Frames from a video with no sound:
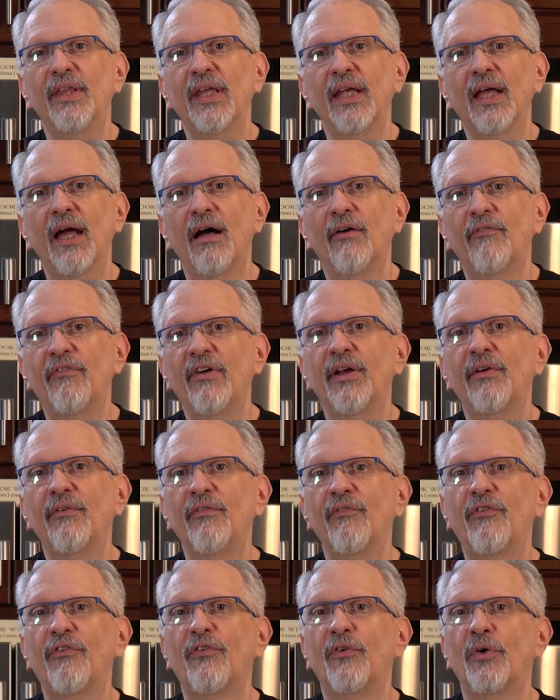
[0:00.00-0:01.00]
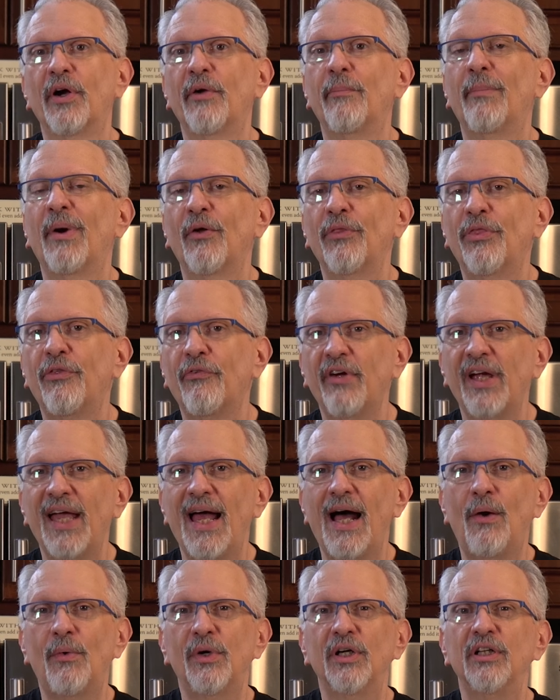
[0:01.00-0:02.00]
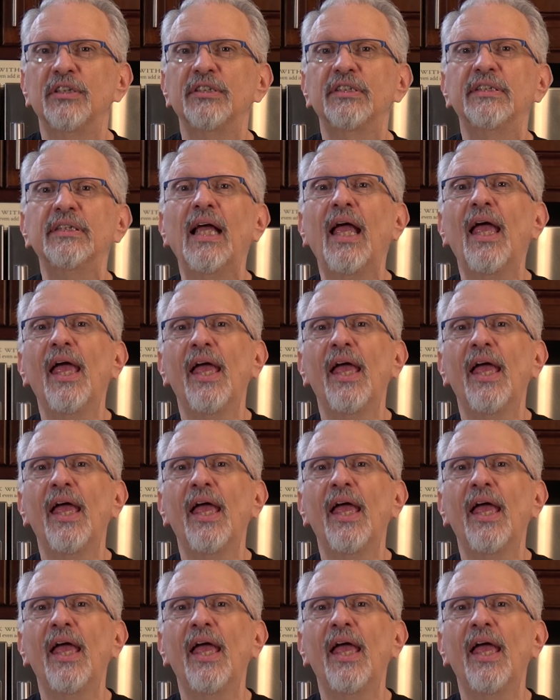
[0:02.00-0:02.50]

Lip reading: the oven for about 3 hours,